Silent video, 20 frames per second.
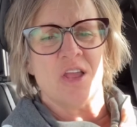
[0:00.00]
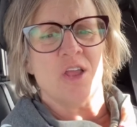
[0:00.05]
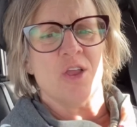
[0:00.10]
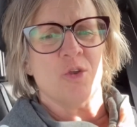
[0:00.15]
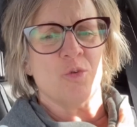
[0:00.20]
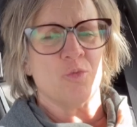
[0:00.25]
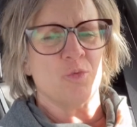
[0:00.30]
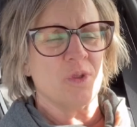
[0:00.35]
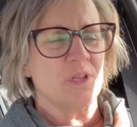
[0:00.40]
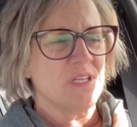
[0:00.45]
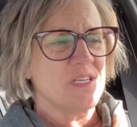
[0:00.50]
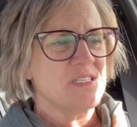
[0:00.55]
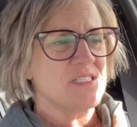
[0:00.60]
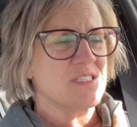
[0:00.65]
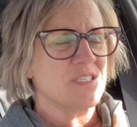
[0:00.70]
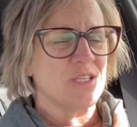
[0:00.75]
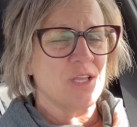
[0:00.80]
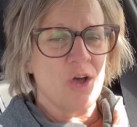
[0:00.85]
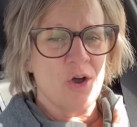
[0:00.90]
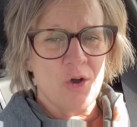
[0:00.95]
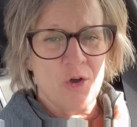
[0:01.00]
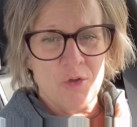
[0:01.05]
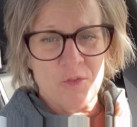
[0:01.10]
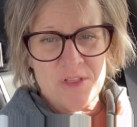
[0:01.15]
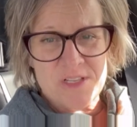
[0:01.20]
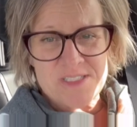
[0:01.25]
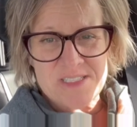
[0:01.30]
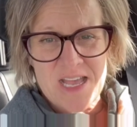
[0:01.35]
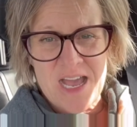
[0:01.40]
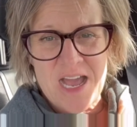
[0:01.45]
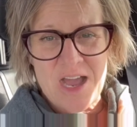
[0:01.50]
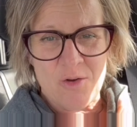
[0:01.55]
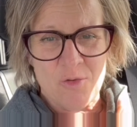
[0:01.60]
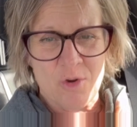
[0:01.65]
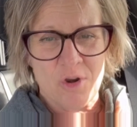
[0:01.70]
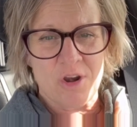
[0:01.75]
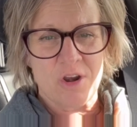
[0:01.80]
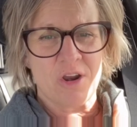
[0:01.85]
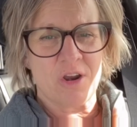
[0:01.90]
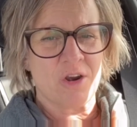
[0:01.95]
really slow this
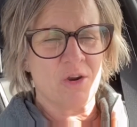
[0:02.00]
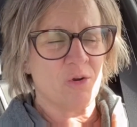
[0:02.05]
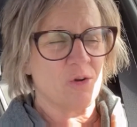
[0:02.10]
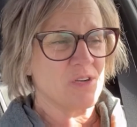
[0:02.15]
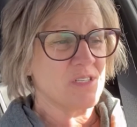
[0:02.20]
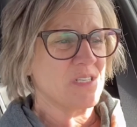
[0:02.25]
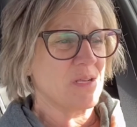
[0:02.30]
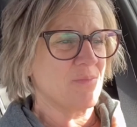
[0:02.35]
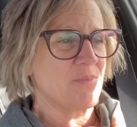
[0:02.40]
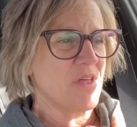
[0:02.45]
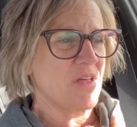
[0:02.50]
hour or something